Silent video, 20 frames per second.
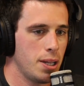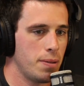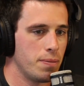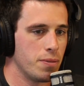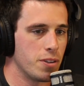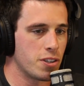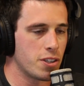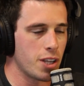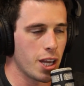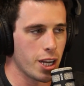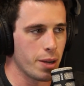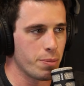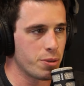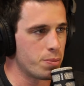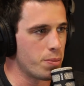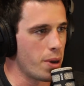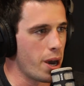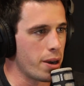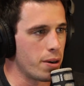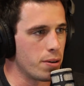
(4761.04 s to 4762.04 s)
the
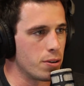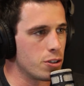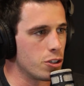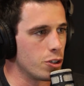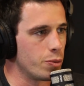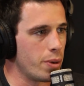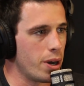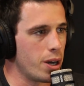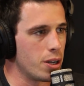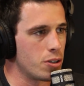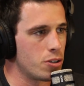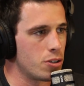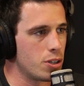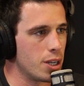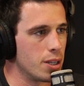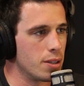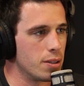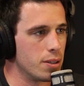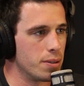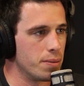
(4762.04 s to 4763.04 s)
setups matter so much,
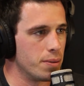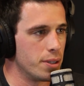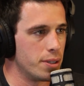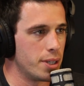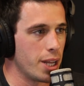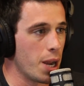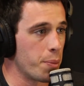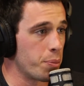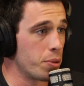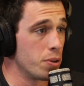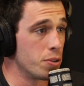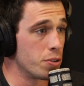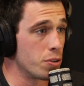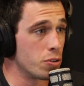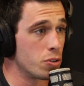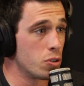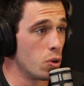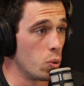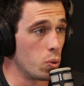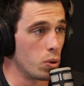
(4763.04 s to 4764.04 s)
and the dampers
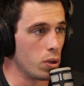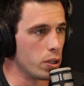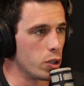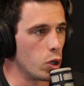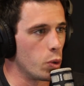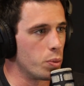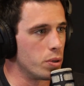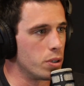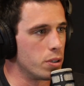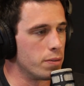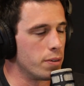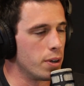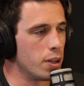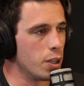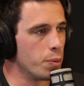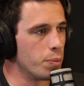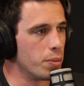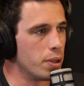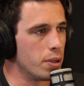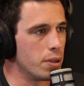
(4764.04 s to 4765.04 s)
are totally open
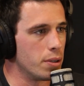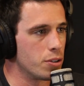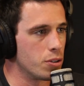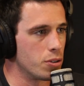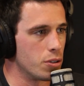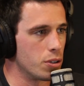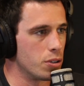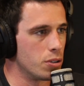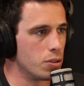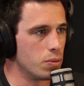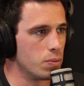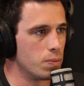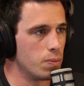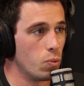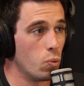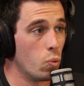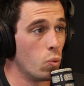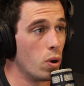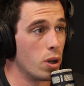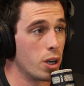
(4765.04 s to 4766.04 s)
development, so you can do
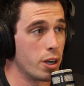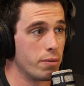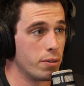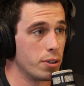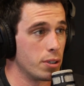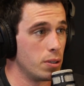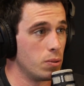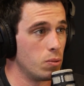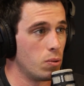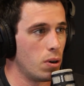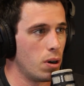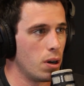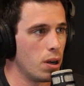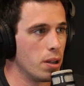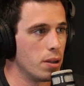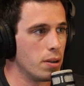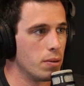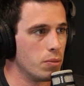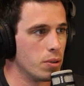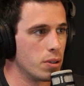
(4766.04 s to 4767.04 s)
whatever you
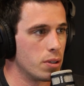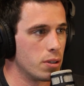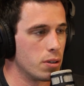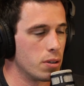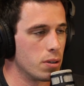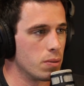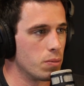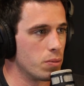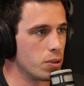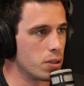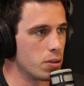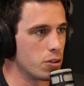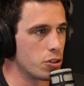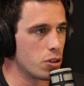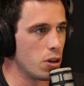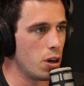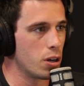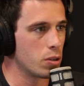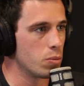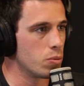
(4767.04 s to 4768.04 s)
want with your
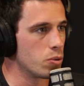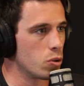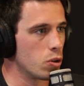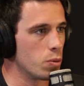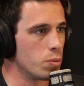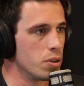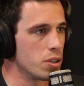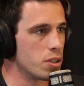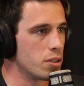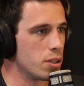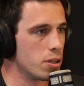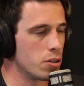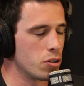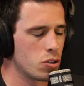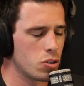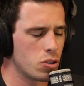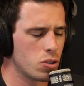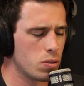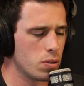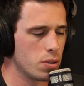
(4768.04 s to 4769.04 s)
shock absorbers, and
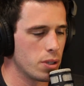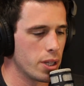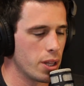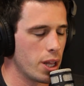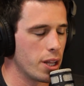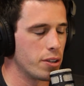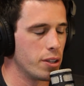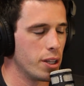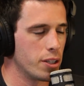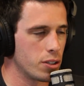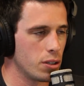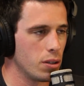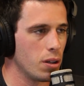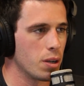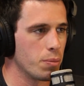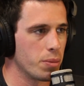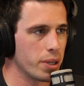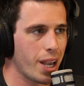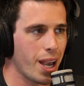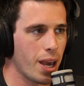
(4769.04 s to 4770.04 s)
that's a
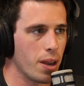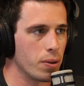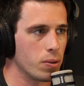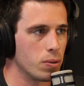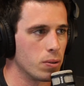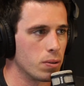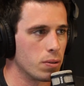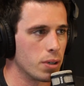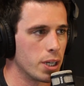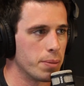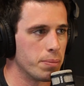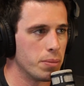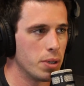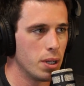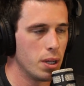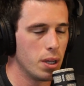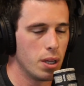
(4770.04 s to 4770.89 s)
lot of mechanical grip.